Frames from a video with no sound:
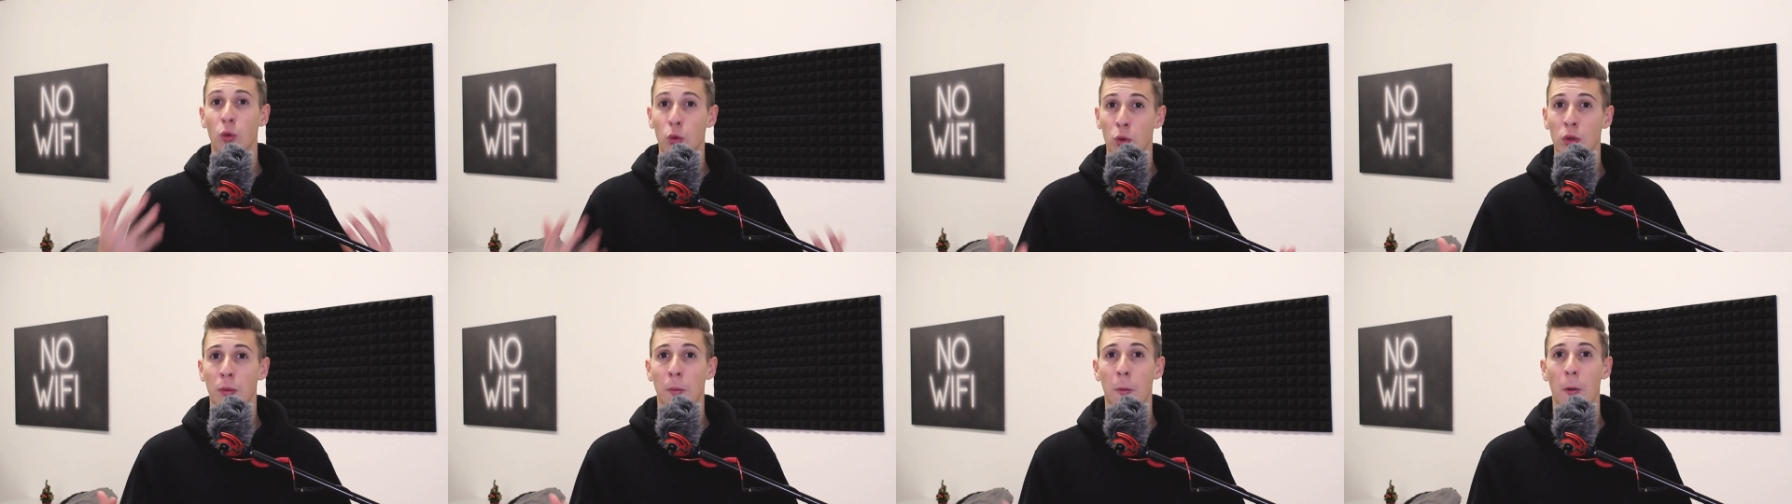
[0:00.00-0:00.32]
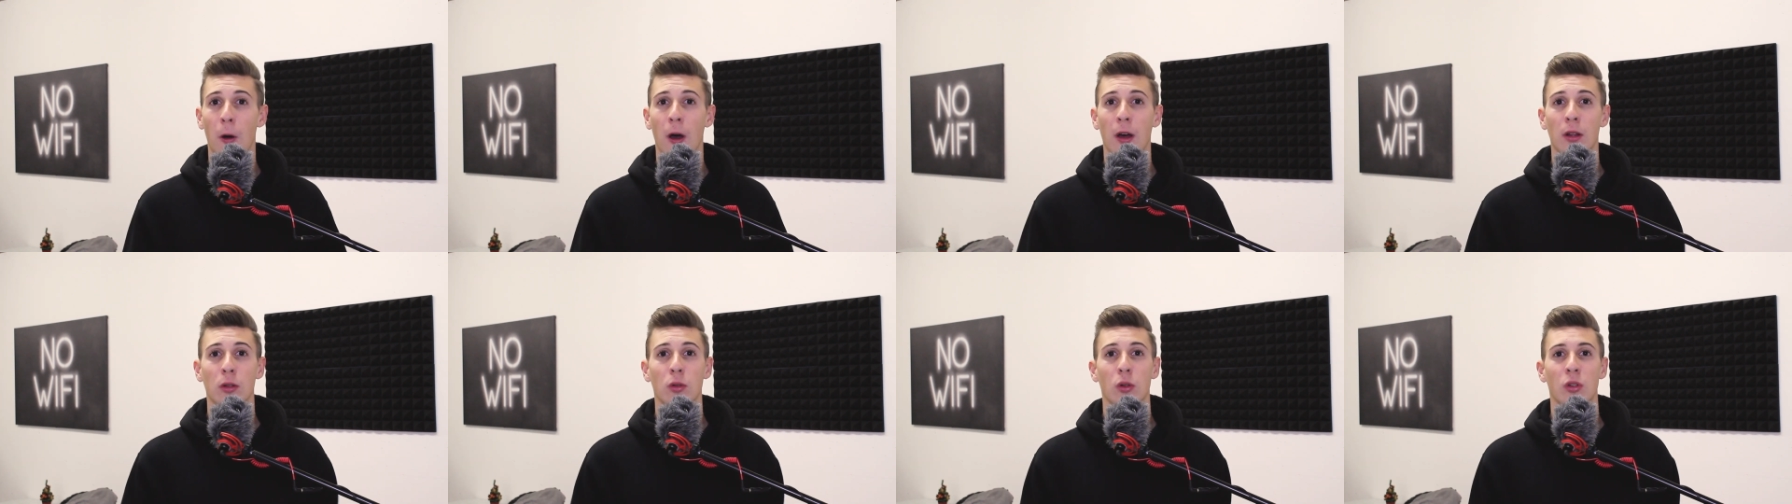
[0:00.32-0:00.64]
good
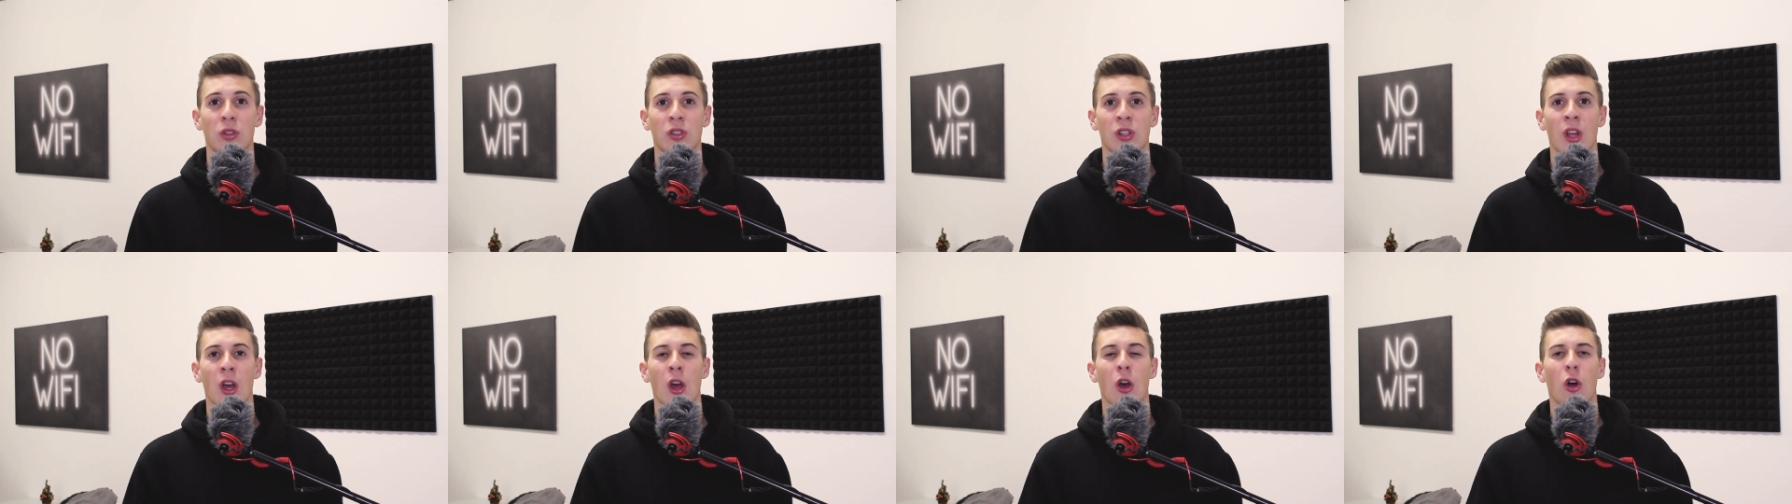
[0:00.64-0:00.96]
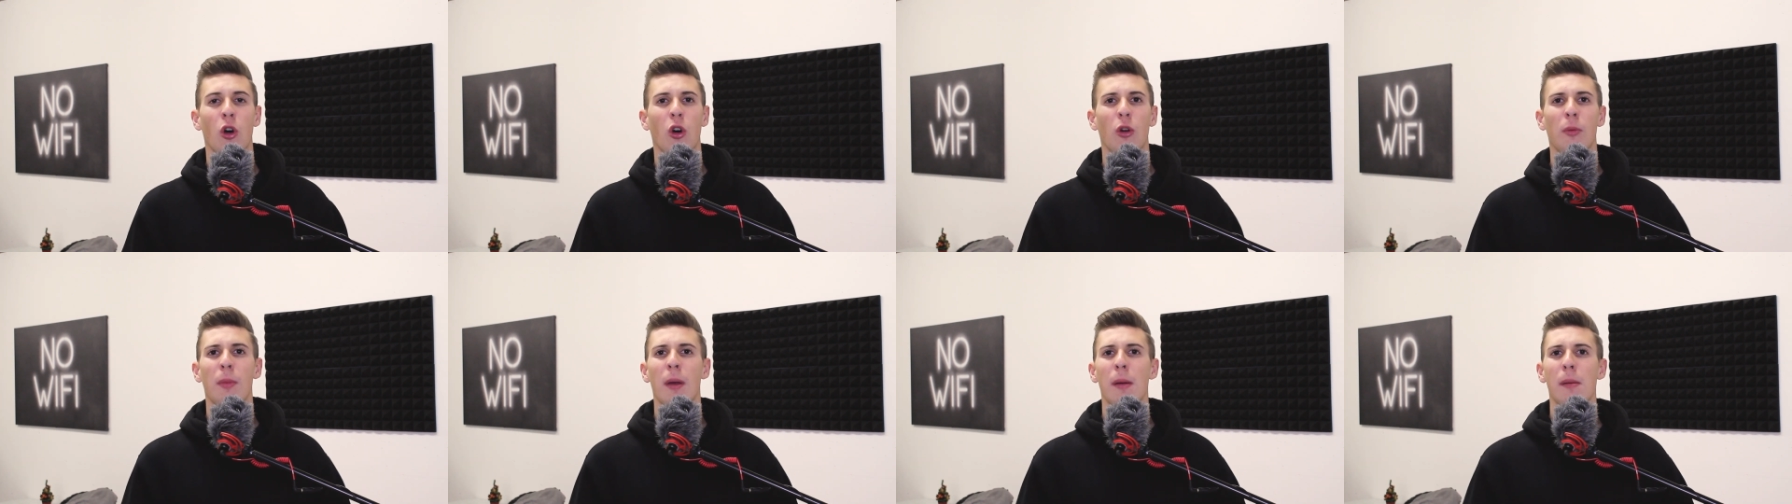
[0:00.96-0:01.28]
products
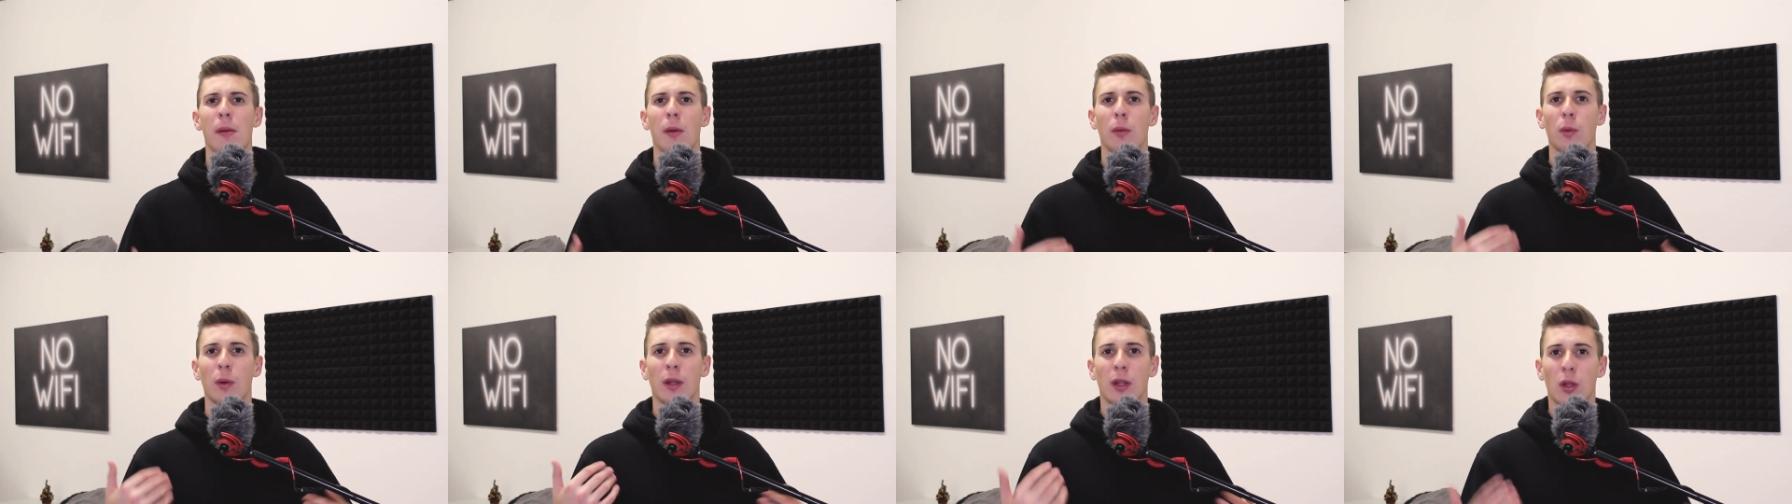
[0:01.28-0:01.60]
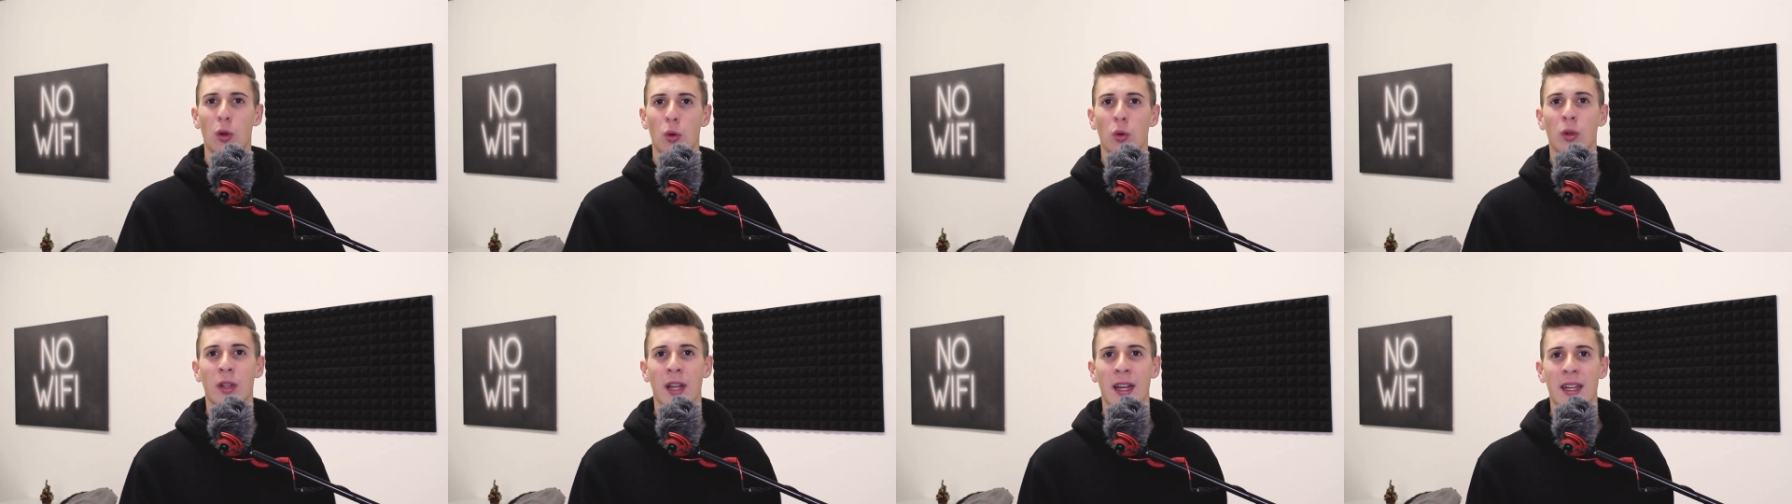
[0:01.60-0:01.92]
or maybe
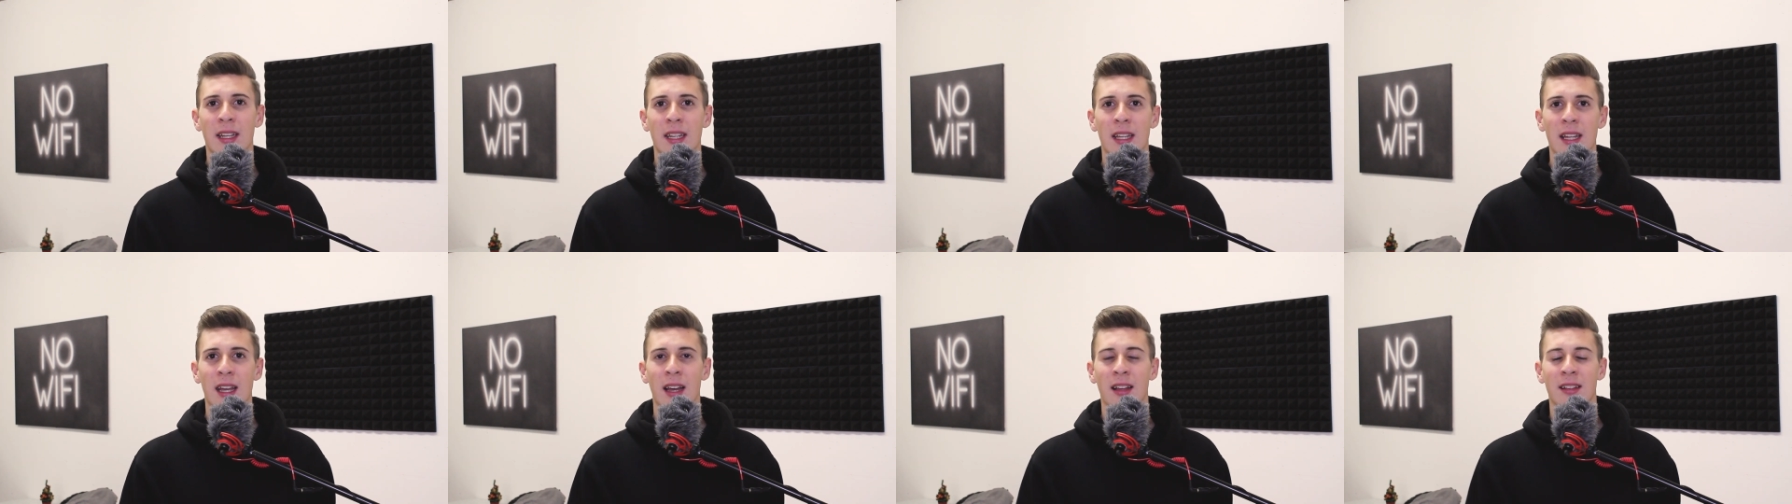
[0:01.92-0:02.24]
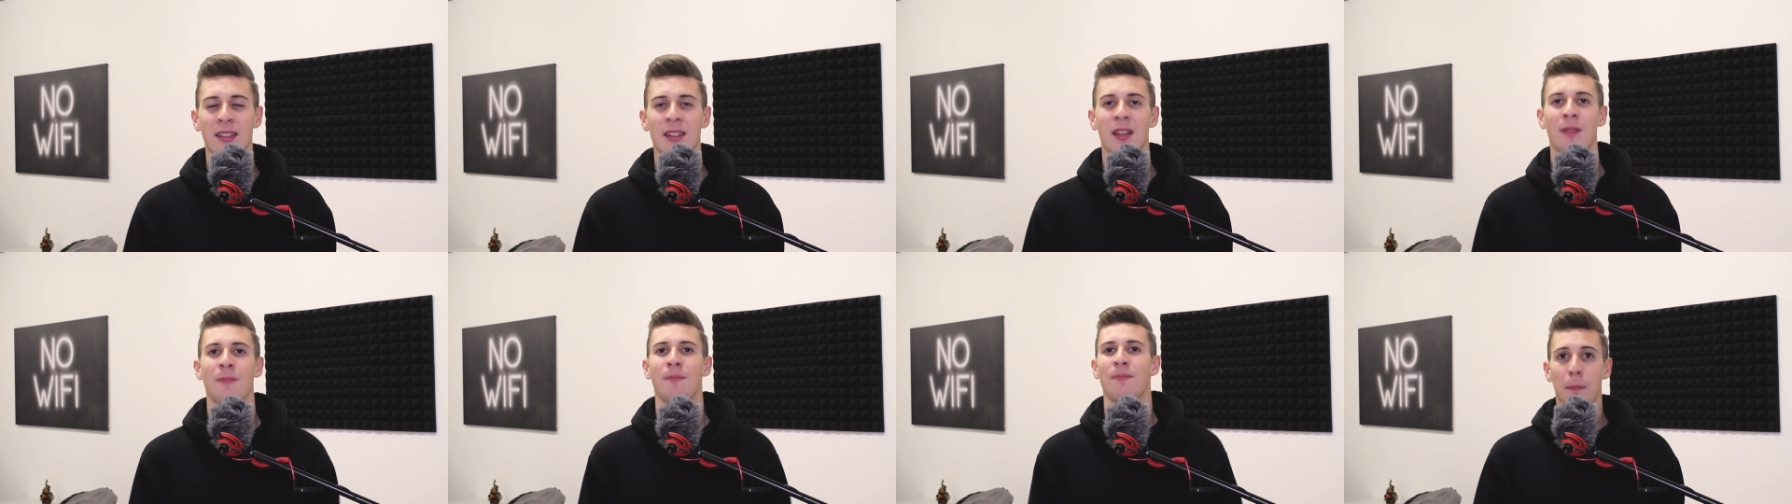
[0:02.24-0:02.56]
with good
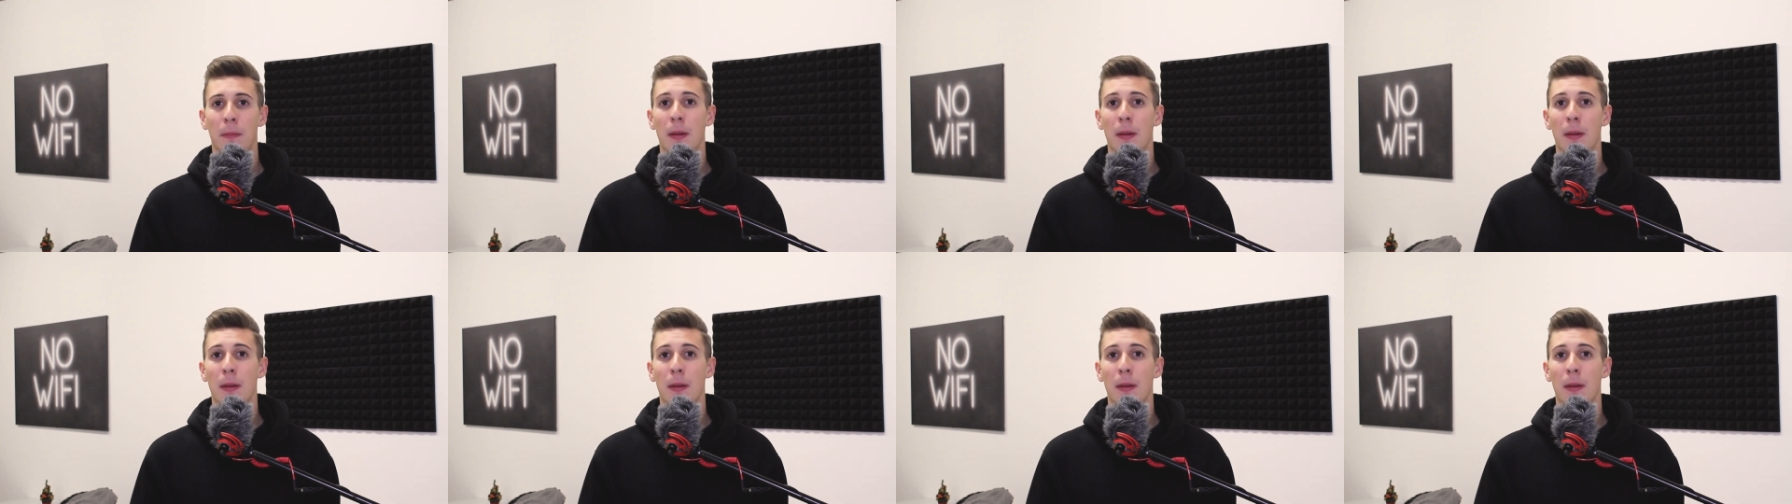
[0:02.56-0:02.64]
ideas,